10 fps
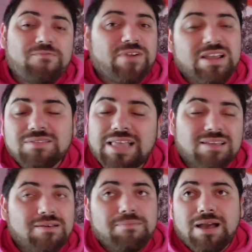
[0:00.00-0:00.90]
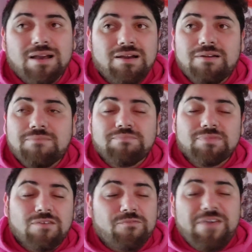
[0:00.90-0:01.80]
friend, like,
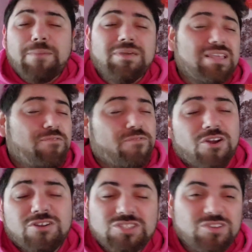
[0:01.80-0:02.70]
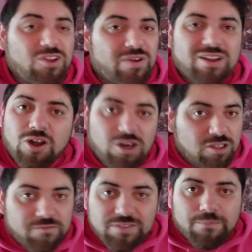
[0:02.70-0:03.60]
family first, you know, and
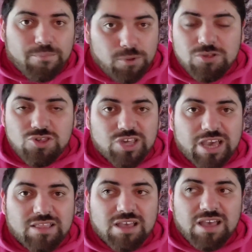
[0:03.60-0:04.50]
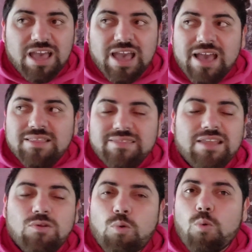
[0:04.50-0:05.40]
all of that bullshit.
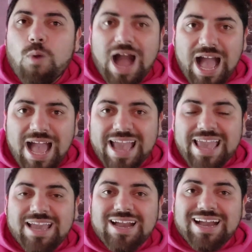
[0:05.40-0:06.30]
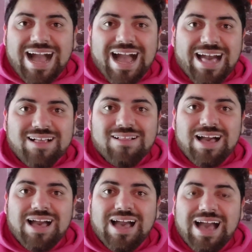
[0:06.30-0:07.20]
Then why
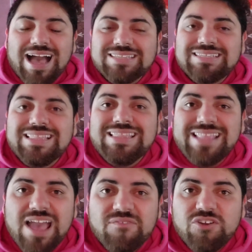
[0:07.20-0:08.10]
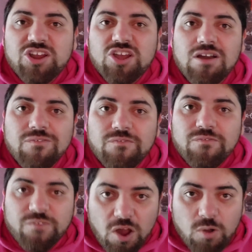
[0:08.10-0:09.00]
Kyle has never come
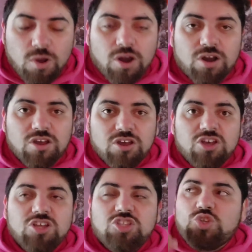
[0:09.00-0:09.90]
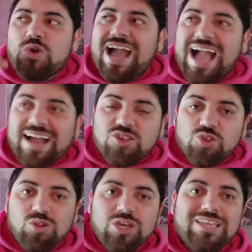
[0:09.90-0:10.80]
forward to
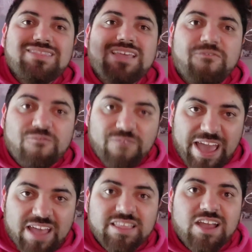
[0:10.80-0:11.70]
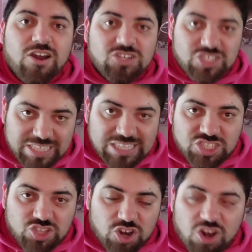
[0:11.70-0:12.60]
actually defend her
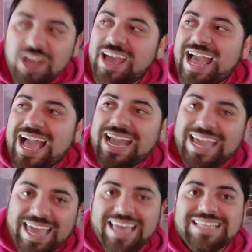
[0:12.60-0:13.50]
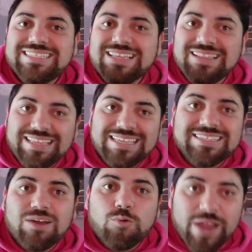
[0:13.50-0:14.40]
sister against
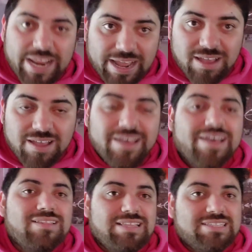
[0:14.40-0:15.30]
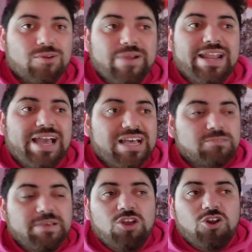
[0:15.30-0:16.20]
Lisa Rinna? Lisa Rinna
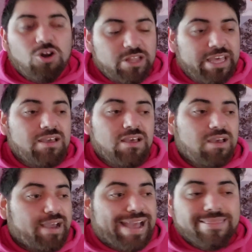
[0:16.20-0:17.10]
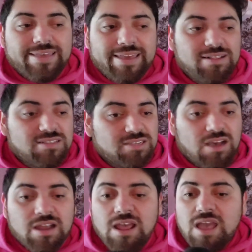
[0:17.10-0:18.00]
has been calling Kathy
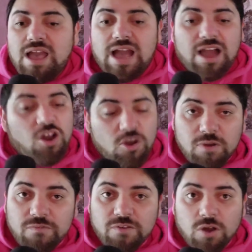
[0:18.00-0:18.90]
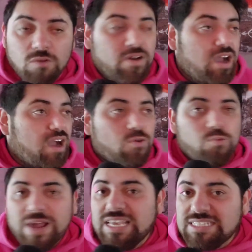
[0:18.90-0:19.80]
Hilton a homophobe, a
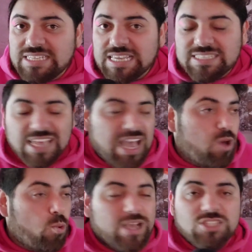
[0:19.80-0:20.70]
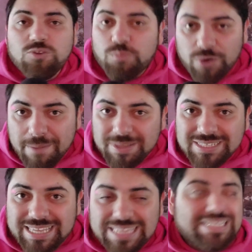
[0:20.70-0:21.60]
racist, a white
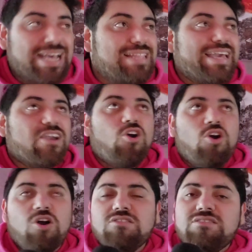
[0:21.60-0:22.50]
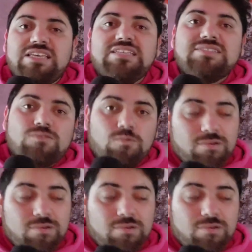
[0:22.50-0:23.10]
supremacist, like all these